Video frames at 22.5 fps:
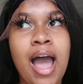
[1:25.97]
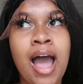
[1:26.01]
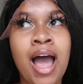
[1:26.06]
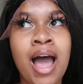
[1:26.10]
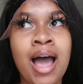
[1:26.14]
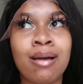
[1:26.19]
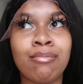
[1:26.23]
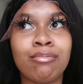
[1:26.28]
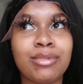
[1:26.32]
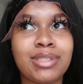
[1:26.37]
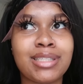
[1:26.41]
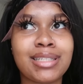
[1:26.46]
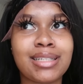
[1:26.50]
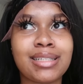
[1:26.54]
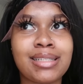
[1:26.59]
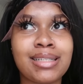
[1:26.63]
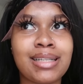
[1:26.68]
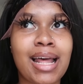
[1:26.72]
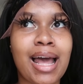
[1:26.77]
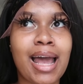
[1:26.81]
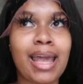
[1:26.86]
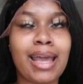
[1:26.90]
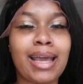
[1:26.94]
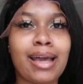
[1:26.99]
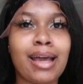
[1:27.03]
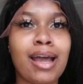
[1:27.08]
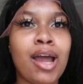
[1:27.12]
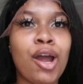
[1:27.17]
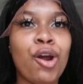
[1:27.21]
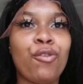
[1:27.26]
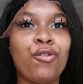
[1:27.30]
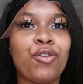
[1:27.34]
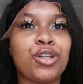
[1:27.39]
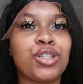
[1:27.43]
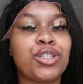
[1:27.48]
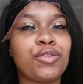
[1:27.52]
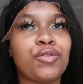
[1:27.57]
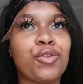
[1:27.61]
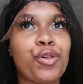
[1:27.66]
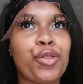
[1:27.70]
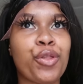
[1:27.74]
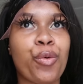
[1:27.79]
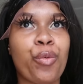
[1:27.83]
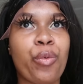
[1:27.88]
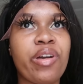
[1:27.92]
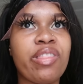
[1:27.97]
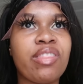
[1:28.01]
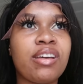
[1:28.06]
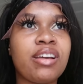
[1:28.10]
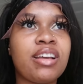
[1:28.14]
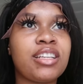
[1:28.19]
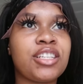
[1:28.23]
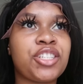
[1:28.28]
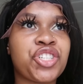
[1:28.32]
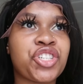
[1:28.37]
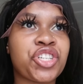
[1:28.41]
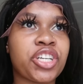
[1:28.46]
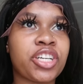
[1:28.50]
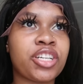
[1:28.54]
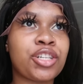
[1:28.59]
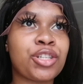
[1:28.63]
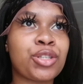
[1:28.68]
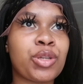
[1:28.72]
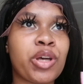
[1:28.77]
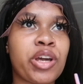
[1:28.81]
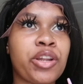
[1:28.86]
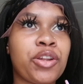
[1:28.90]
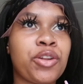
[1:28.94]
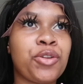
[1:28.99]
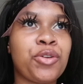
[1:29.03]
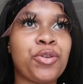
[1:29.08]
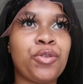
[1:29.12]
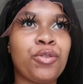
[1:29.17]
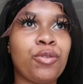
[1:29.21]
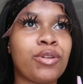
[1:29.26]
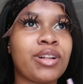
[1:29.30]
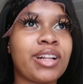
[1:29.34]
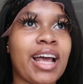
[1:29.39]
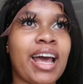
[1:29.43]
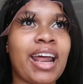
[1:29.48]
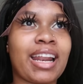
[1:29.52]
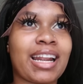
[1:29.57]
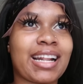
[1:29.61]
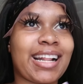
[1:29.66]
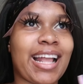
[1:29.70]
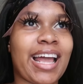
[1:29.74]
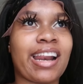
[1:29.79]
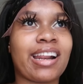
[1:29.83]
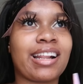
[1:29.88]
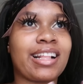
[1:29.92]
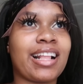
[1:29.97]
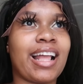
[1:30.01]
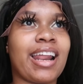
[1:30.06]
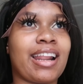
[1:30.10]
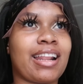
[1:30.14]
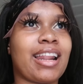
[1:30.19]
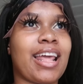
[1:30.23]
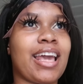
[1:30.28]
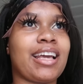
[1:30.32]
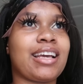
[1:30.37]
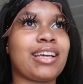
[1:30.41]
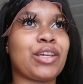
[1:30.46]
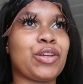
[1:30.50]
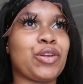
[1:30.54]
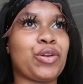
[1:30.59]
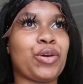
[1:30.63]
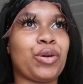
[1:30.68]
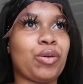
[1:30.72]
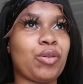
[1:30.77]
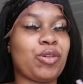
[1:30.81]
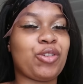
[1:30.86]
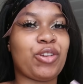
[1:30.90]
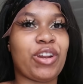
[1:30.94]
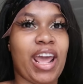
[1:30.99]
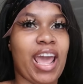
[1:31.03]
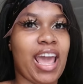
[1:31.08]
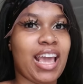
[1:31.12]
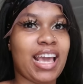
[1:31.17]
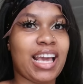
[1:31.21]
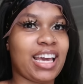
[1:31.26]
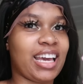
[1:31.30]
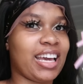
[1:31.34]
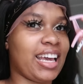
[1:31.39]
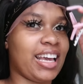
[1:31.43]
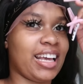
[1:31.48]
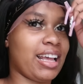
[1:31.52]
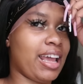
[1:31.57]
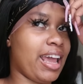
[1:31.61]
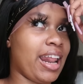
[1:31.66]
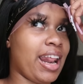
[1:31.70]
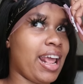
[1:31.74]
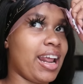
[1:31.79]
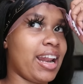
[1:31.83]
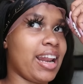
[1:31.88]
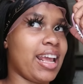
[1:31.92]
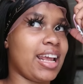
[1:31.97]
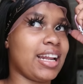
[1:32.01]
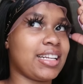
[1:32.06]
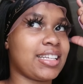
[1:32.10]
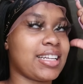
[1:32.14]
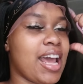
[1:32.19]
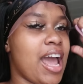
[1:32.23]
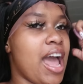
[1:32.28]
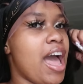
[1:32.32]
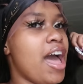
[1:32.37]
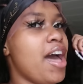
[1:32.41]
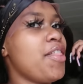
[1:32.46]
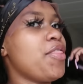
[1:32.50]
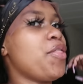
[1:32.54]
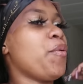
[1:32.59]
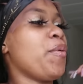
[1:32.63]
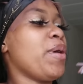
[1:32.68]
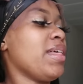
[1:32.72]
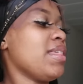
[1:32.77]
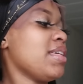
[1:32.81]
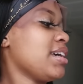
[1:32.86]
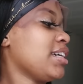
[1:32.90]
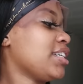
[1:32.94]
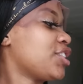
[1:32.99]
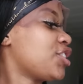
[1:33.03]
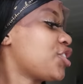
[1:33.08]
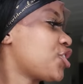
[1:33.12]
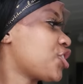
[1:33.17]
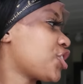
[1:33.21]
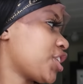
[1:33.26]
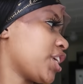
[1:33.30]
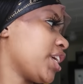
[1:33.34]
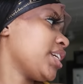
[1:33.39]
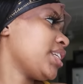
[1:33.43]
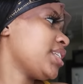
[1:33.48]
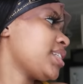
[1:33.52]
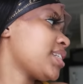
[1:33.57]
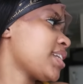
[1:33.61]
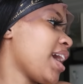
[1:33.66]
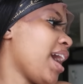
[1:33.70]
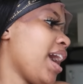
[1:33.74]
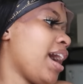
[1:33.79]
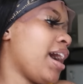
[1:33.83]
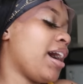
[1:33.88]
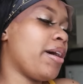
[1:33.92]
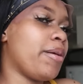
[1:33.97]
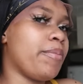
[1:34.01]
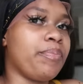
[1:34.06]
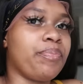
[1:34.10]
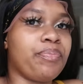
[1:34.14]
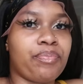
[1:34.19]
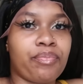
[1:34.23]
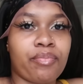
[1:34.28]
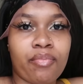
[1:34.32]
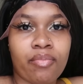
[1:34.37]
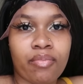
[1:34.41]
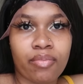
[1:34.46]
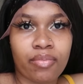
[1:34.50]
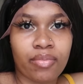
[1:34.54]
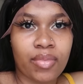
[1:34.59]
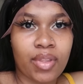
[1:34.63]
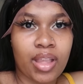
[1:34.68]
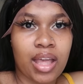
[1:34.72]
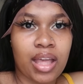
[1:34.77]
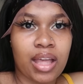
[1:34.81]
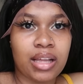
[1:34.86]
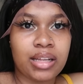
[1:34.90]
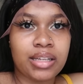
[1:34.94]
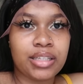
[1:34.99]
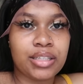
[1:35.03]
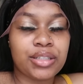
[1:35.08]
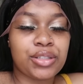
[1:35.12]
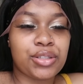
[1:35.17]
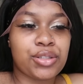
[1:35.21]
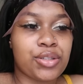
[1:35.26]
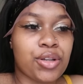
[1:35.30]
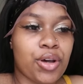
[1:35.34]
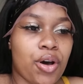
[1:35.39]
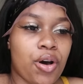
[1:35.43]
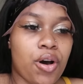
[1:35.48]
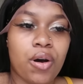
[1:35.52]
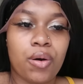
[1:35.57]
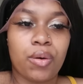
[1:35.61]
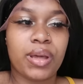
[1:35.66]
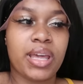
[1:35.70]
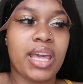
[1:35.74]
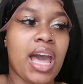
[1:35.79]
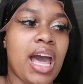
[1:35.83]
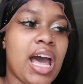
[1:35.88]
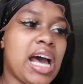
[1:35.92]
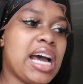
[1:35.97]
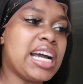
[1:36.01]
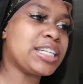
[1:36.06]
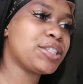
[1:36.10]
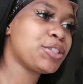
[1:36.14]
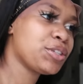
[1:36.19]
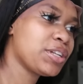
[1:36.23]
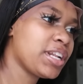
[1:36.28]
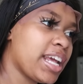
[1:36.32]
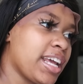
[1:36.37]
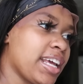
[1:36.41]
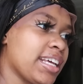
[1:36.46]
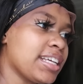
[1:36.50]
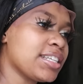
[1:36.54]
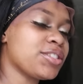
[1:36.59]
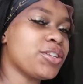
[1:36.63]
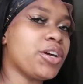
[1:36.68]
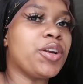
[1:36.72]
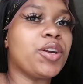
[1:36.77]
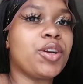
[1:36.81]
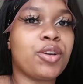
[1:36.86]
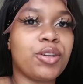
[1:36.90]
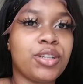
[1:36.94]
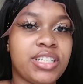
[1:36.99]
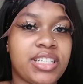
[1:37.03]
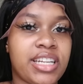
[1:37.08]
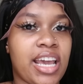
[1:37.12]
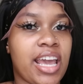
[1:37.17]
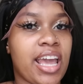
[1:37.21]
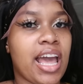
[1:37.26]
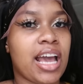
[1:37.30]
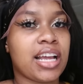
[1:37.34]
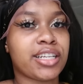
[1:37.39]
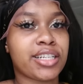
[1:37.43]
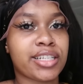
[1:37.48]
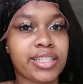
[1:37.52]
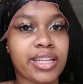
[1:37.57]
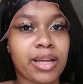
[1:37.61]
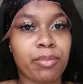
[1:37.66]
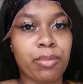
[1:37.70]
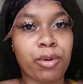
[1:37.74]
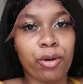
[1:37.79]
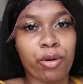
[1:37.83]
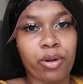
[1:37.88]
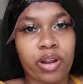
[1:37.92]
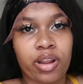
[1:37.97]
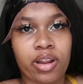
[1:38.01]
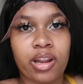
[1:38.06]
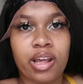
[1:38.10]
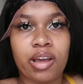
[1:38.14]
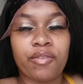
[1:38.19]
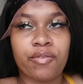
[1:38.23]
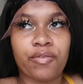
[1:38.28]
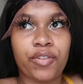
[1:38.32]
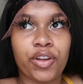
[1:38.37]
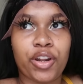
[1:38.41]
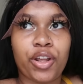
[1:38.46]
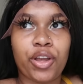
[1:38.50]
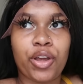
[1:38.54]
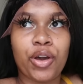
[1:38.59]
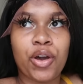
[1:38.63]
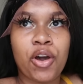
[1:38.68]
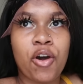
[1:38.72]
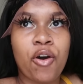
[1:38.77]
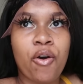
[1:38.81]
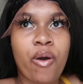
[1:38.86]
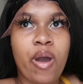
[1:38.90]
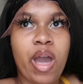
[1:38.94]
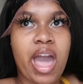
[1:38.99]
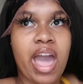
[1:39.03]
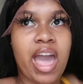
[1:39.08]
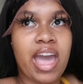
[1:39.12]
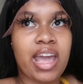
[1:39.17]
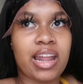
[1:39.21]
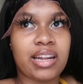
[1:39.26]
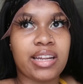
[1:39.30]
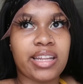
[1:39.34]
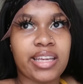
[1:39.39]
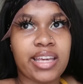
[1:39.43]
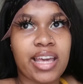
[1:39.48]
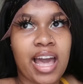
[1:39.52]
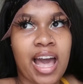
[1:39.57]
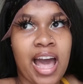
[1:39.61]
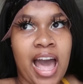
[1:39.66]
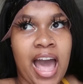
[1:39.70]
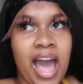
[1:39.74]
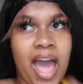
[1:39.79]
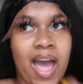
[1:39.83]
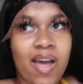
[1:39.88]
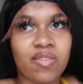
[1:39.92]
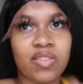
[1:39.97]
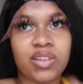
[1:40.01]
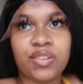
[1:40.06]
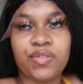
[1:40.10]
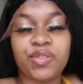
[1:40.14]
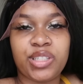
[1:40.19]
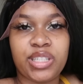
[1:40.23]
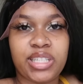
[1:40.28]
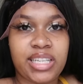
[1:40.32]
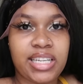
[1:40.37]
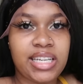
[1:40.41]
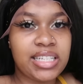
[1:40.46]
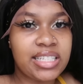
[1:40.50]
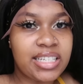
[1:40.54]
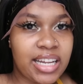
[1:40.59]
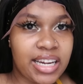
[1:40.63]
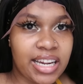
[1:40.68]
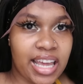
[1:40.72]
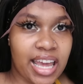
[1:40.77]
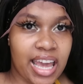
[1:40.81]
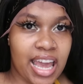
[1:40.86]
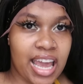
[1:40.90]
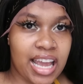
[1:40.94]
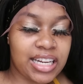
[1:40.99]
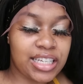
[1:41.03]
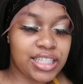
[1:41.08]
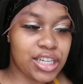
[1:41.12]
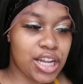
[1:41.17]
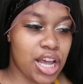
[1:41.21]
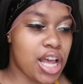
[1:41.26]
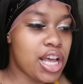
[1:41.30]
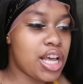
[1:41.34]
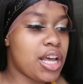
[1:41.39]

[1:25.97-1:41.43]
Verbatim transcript: I'm just like, first of all, the weather is shit, so I knew, like, you know, today, it, it, it ain't it. The weather is shit, um, so yeah, today is not a good day. I just uploaded a video and yeah, I haven't even eaten yet.